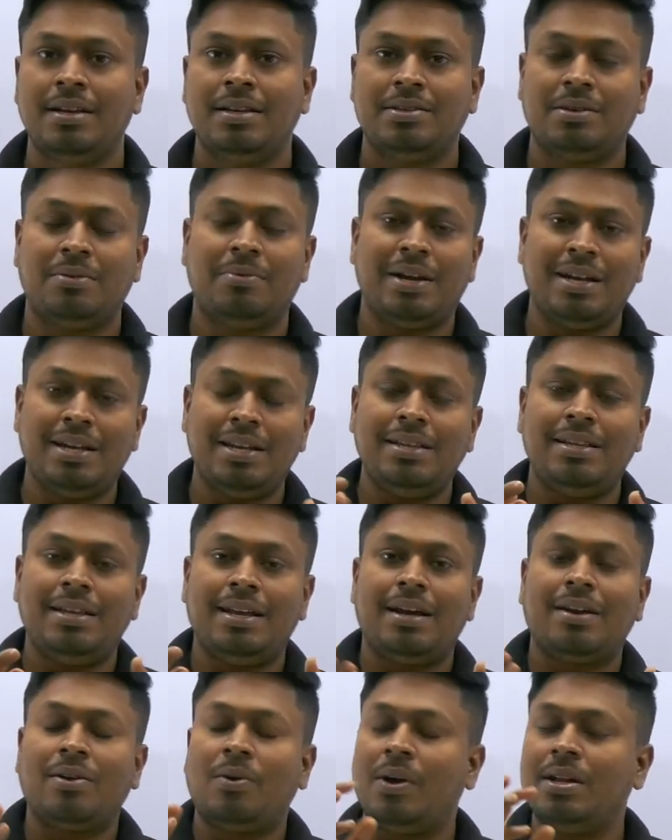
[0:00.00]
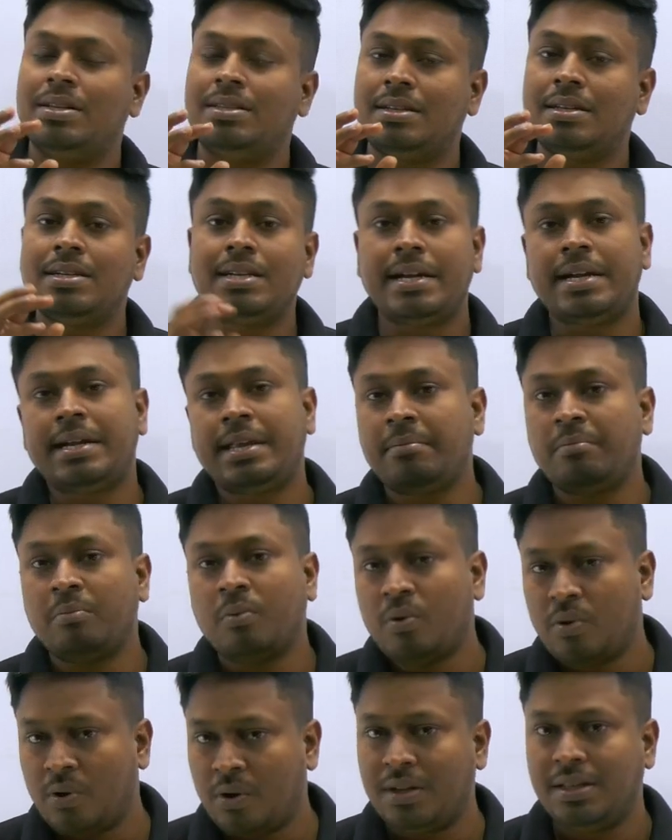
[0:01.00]
So only they are concentrating
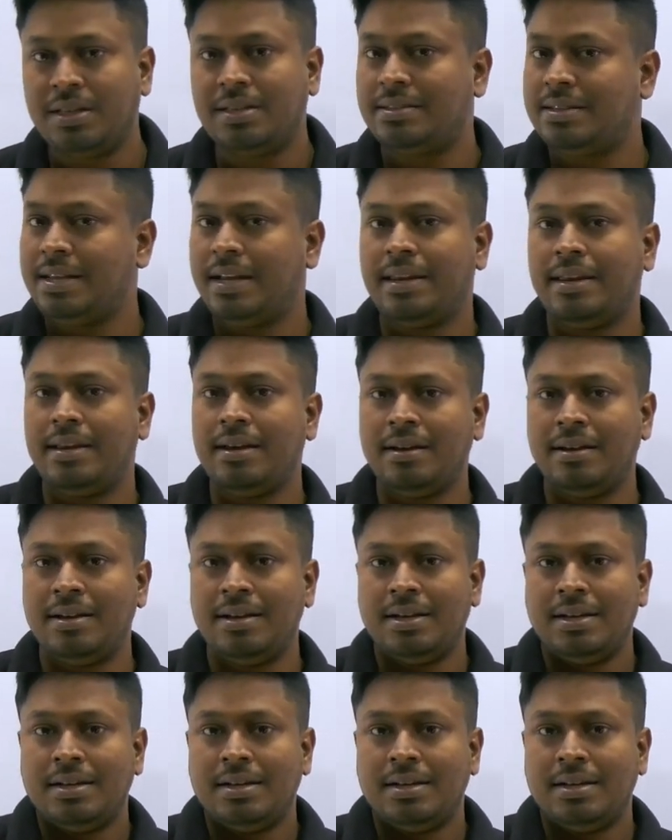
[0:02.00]
more on this area.